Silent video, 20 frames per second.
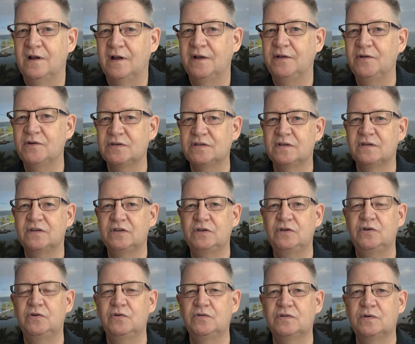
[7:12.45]
I used to
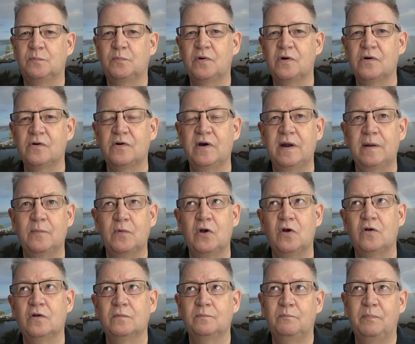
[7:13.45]
use a program
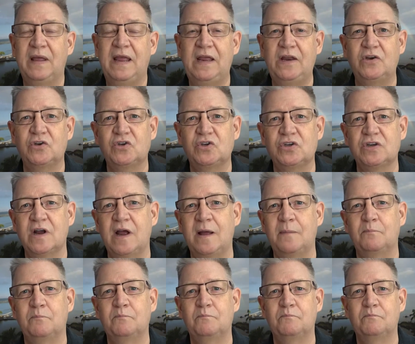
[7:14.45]
called Paint
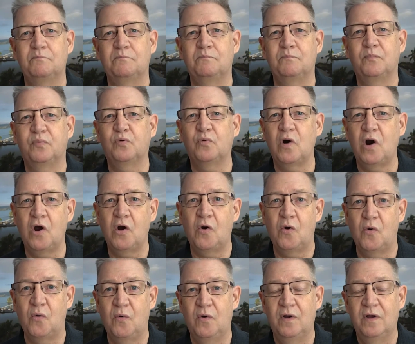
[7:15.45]
Shop
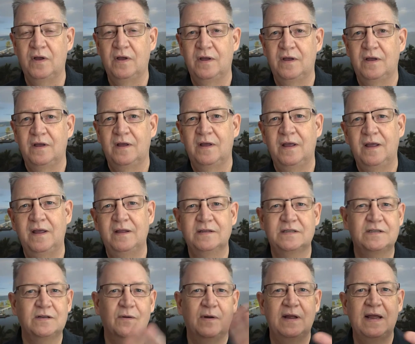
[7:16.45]
Pro,
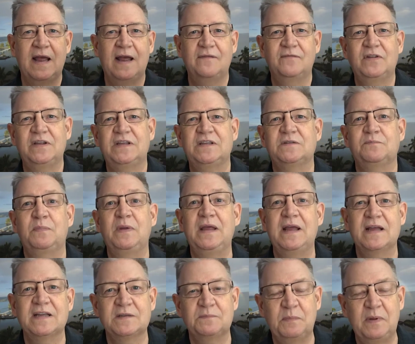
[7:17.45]
and so I have these
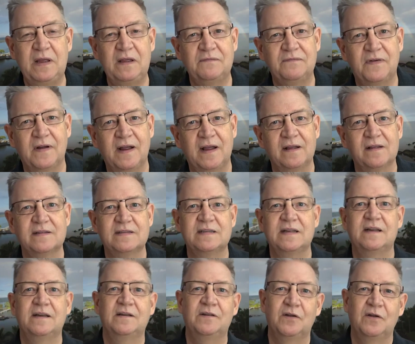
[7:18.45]
PSP files,
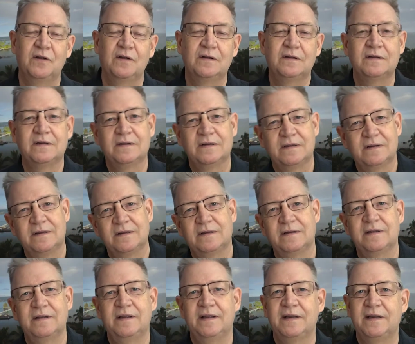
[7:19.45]
and
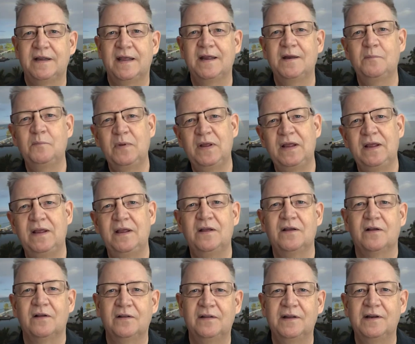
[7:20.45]
it can be
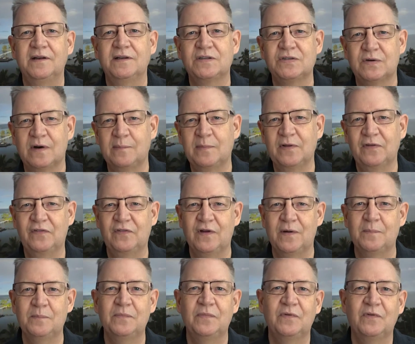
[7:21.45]
a little
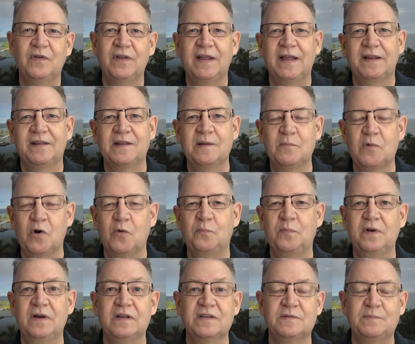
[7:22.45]
troublesome to get them
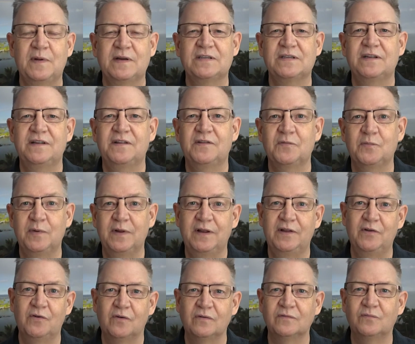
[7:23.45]
open, especially the
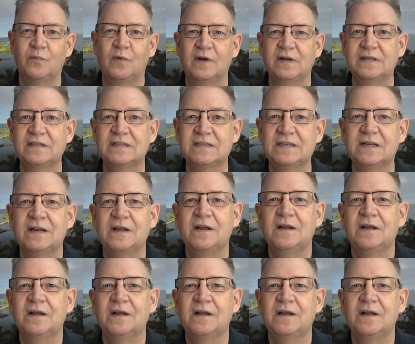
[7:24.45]
really old ones.